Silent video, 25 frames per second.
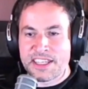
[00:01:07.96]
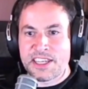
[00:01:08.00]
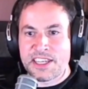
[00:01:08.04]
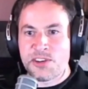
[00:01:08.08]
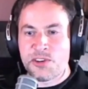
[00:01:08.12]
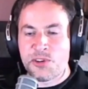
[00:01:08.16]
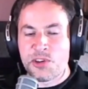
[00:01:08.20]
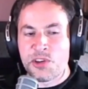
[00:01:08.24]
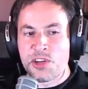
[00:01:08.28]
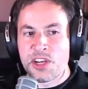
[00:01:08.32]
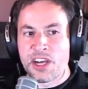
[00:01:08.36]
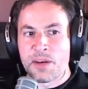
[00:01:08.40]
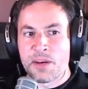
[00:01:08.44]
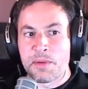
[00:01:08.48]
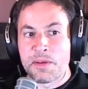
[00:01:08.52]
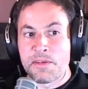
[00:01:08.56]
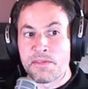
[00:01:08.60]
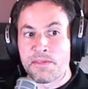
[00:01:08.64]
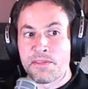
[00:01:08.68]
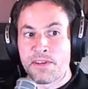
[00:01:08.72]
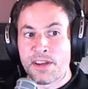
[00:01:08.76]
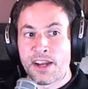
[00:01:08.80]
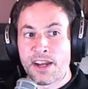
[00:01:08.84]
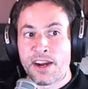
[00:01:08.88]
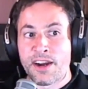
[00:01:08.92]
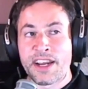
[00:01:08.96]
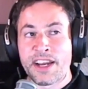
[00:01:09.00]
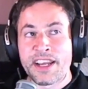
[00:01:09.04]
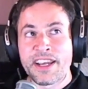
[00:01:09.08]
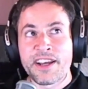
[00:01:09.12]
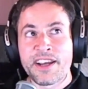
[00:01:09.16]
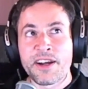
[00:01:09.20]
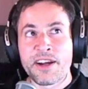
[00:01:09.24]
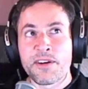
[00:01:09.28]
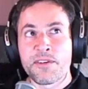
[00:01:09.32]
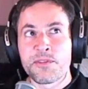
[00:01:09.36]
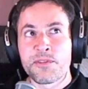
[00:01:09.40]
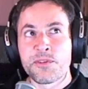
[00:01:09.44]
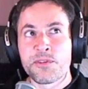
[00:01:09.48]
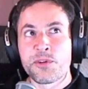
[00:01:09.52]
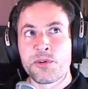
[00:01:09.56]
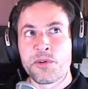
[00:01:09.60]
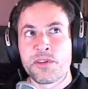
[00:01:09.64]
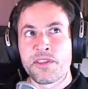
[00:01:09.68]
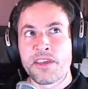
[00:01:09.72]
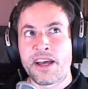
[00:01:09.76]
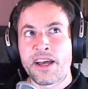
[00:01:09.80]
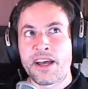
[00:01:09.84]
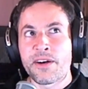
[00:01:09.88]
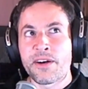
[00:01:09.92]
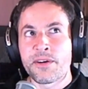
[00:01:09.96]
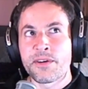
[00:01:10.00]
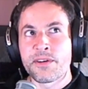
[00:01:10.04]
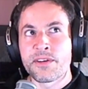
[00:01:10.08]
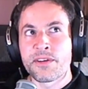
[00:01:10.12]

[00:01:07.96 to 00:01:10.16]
Like you got to be very careful with how